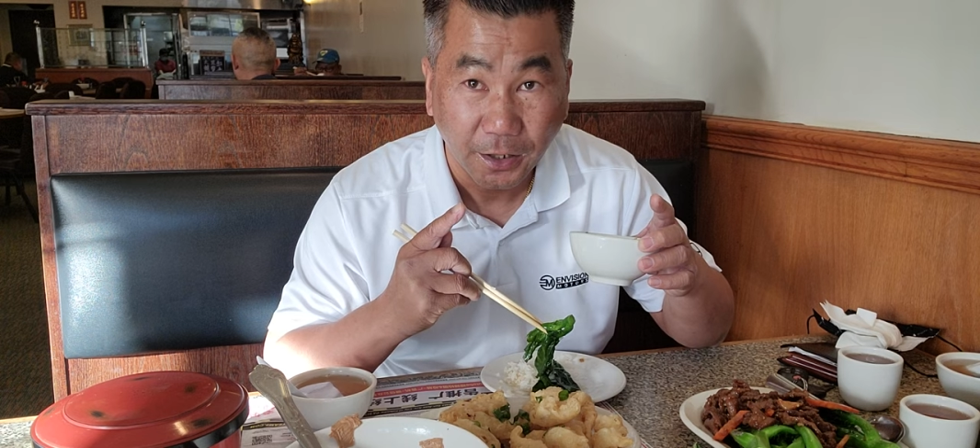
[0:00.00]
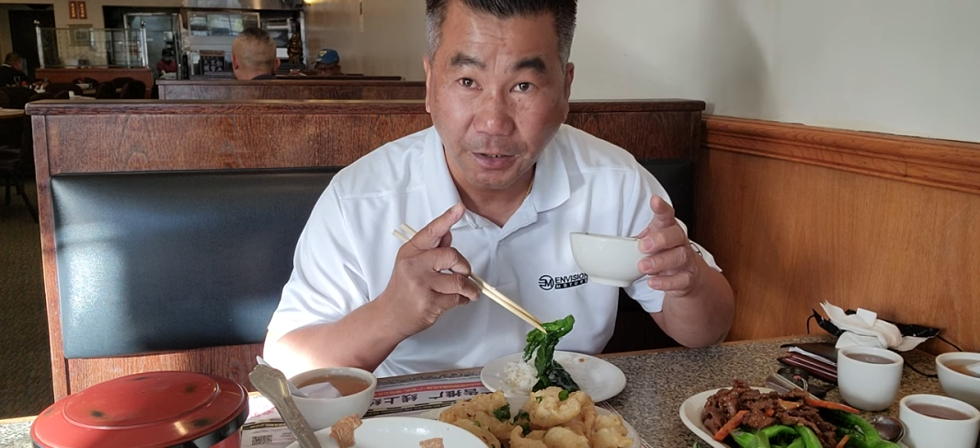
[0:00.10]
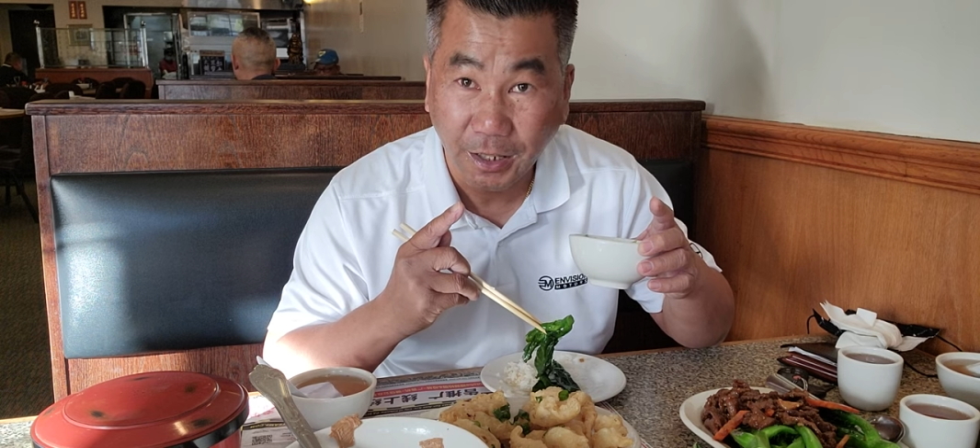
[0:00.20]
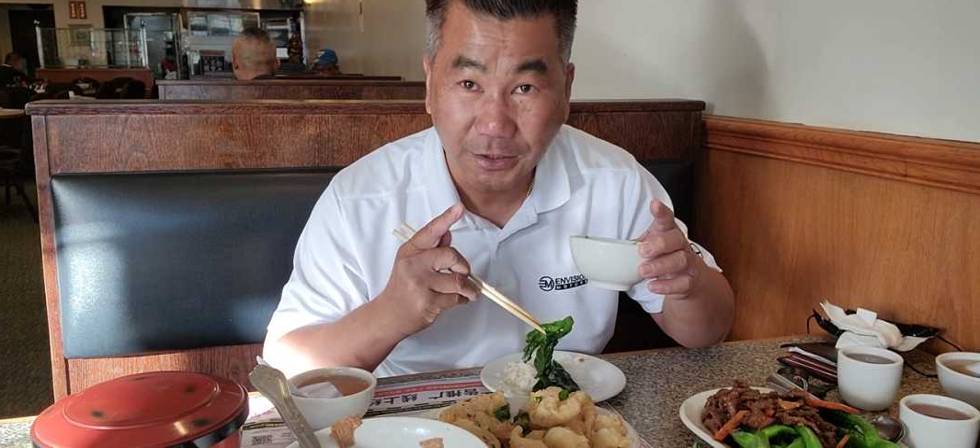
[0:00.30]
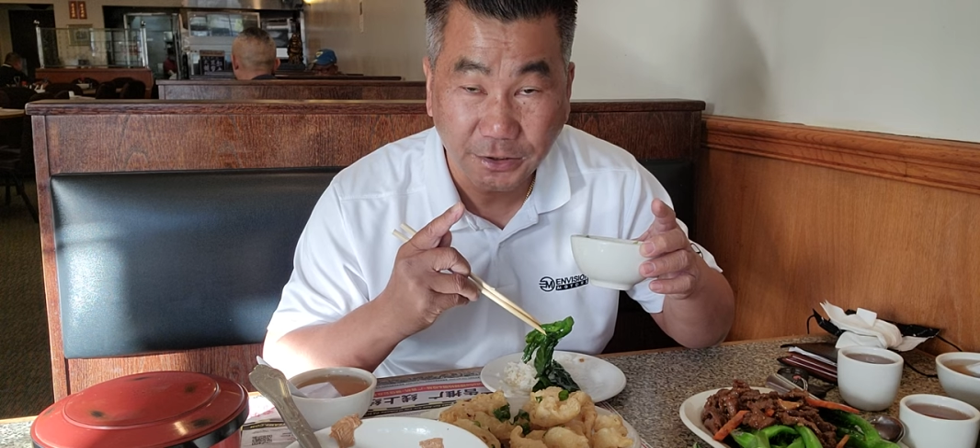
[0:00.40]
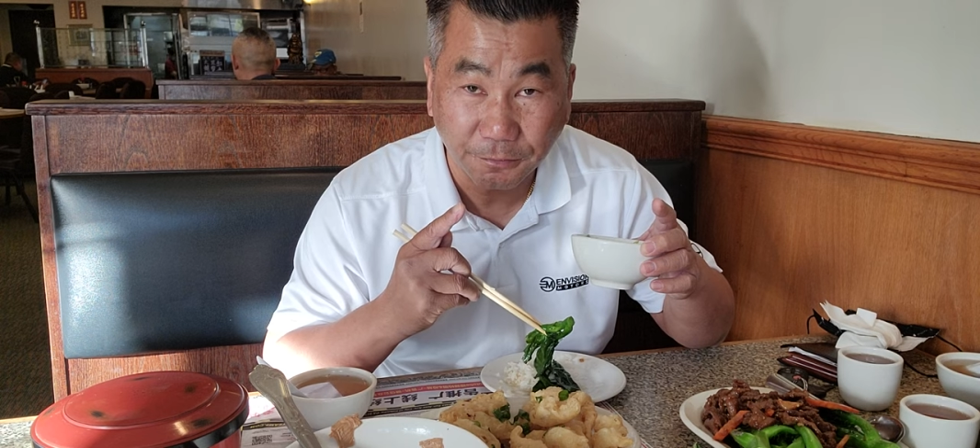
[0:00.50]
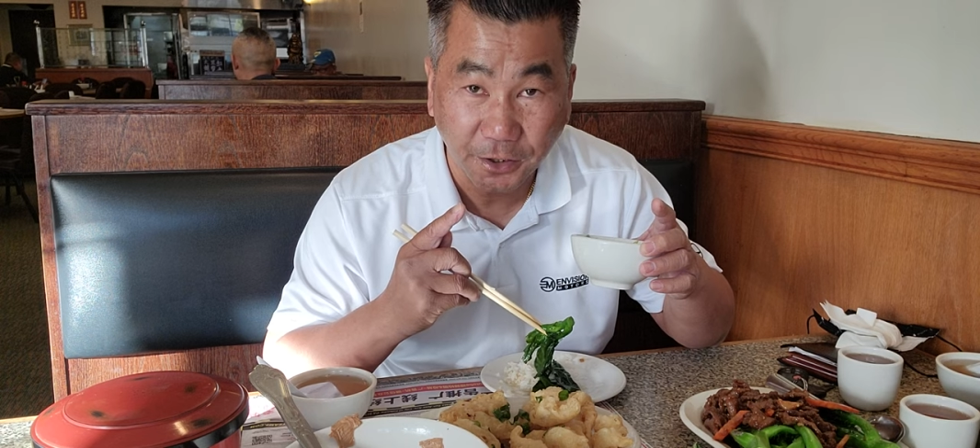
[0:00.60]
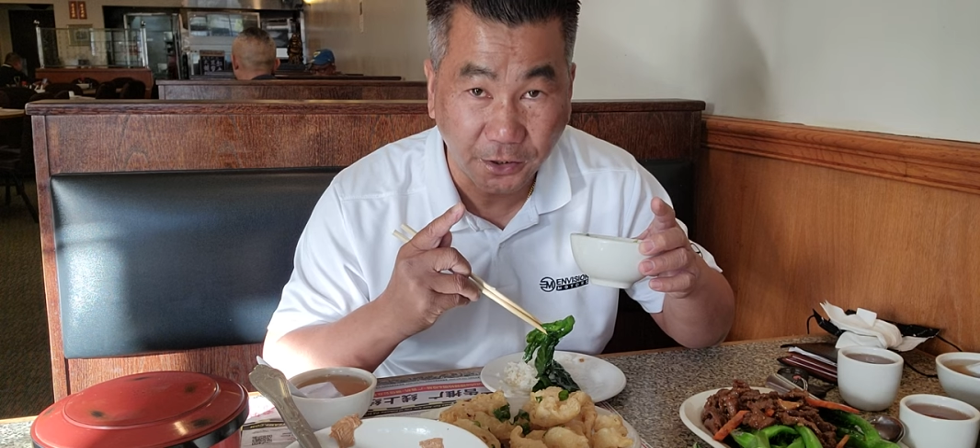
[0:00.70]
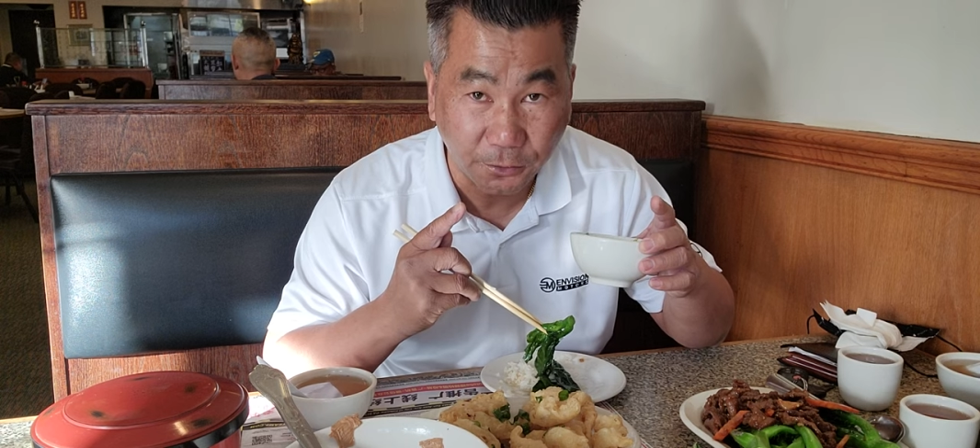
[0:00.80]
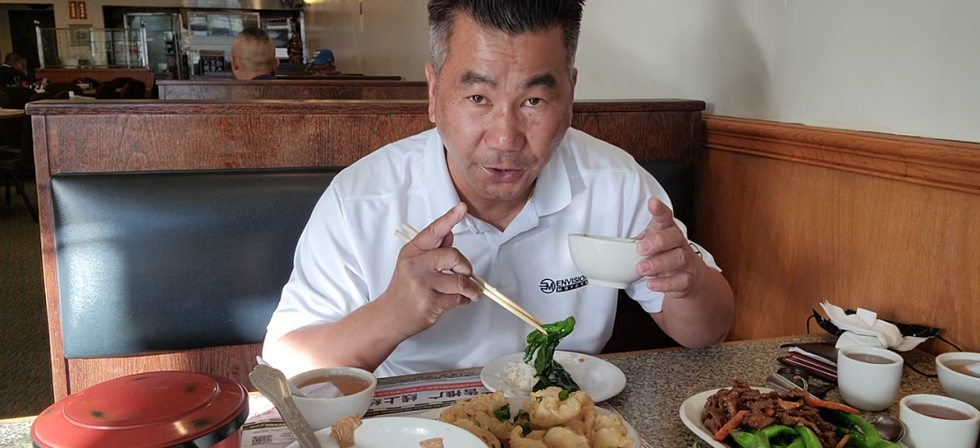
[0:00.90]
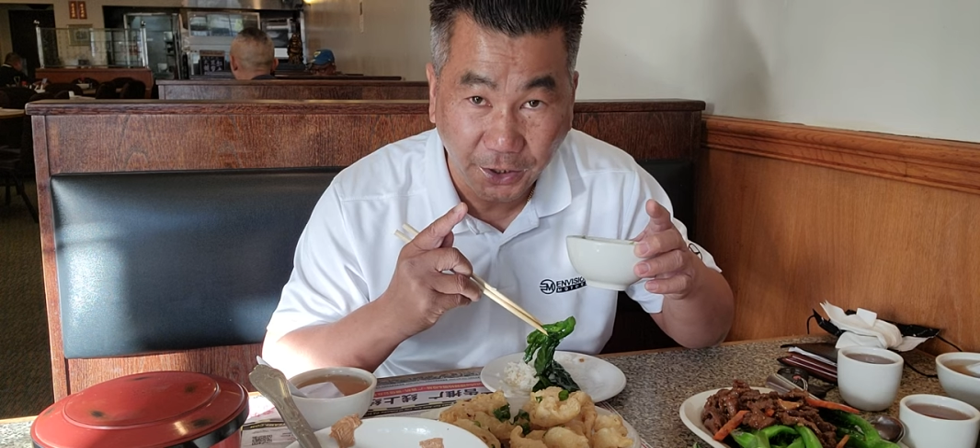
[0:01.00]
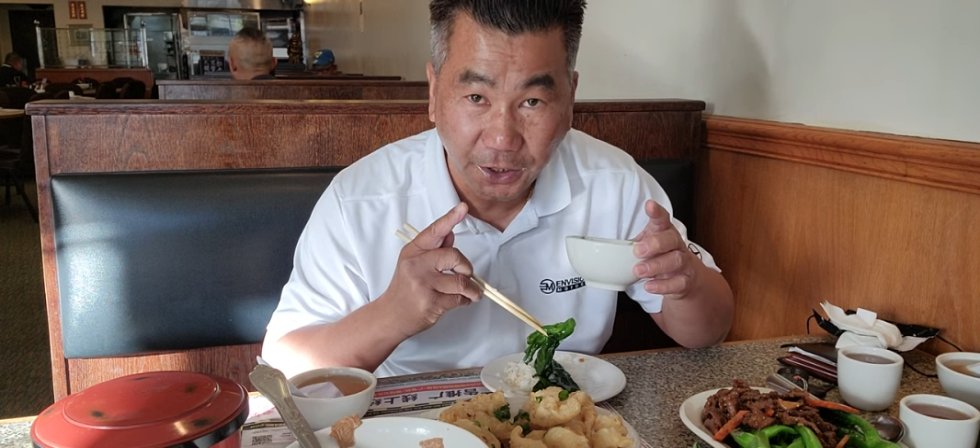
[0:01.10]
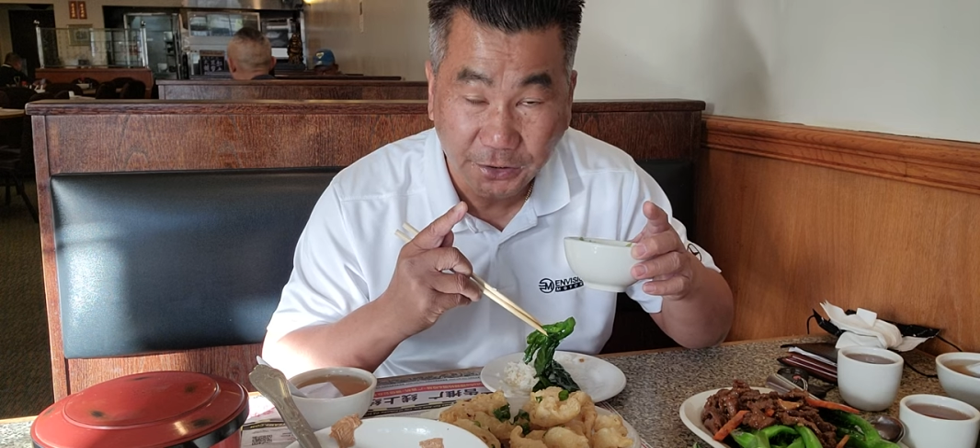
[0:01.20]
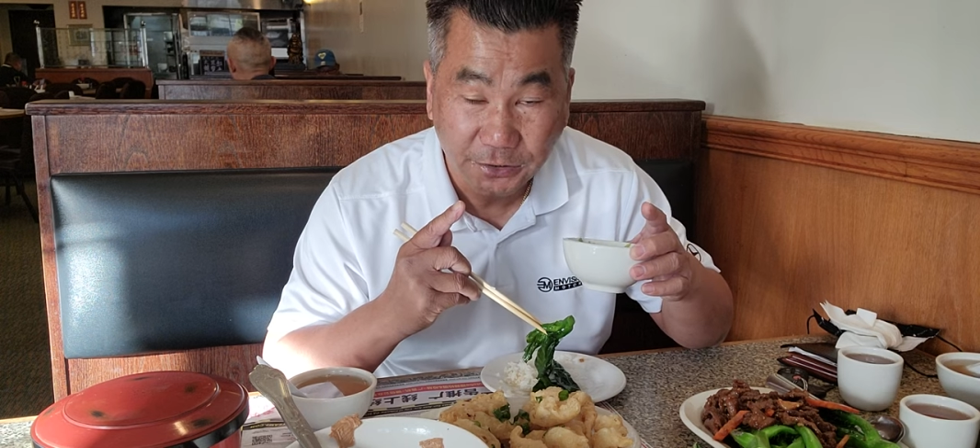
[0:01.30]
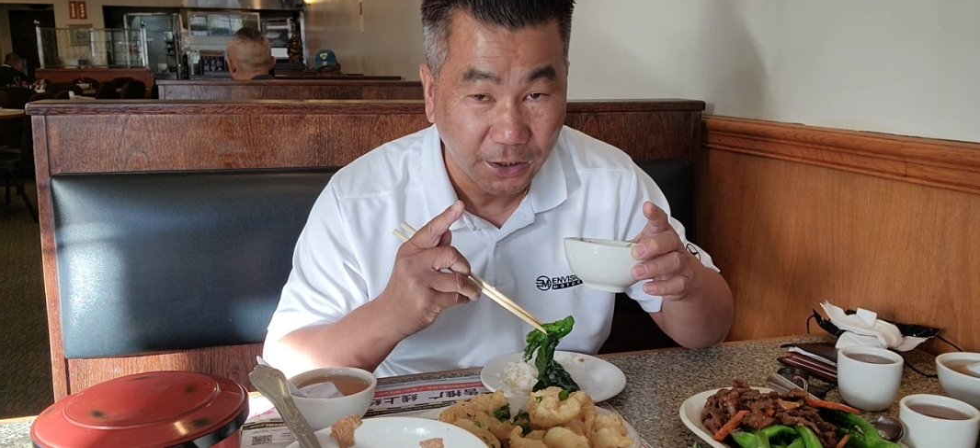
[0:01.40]
Lots of
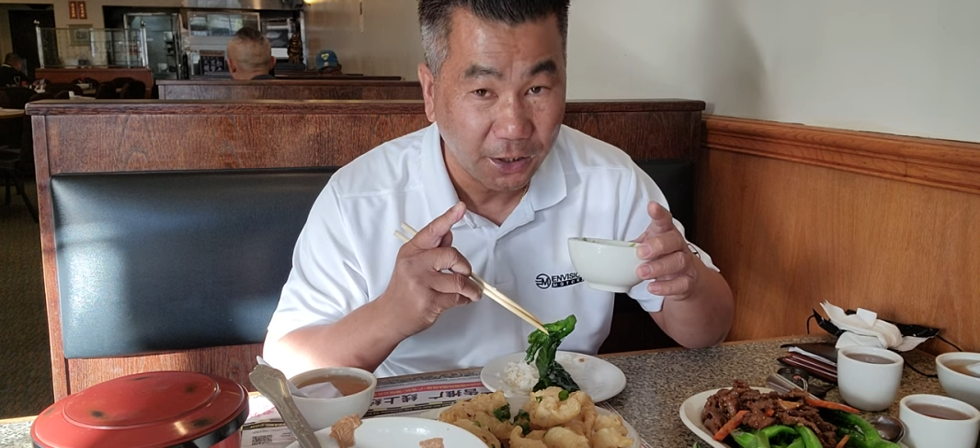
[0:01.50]
ingredients,